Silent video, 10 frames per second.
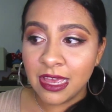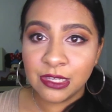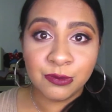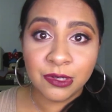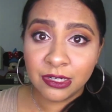
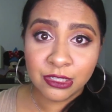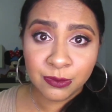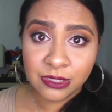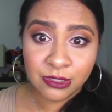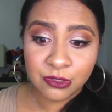is
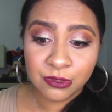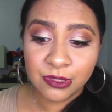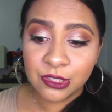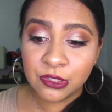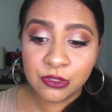100% true.
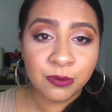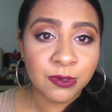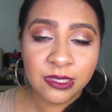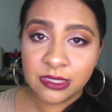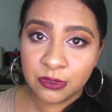It's
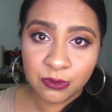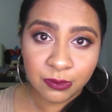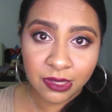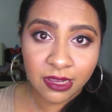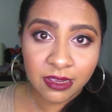super easy to
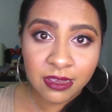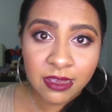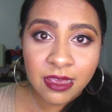apply.